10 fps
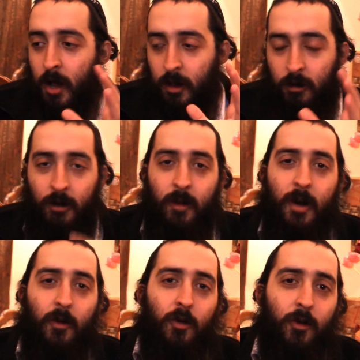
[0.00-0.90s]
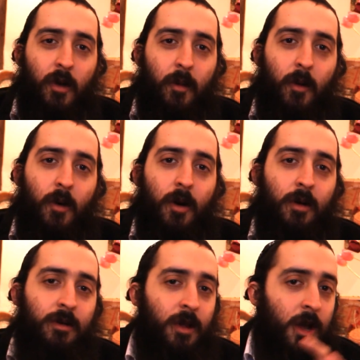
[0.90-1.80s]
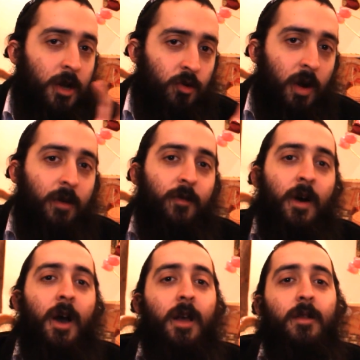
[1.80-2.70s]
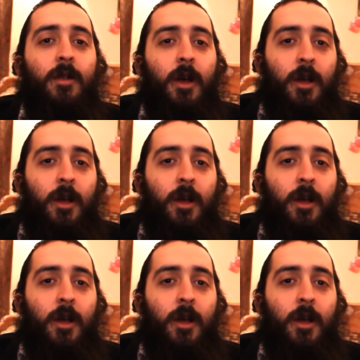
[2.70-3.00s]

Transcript: learn about who the Rebbe was, try to find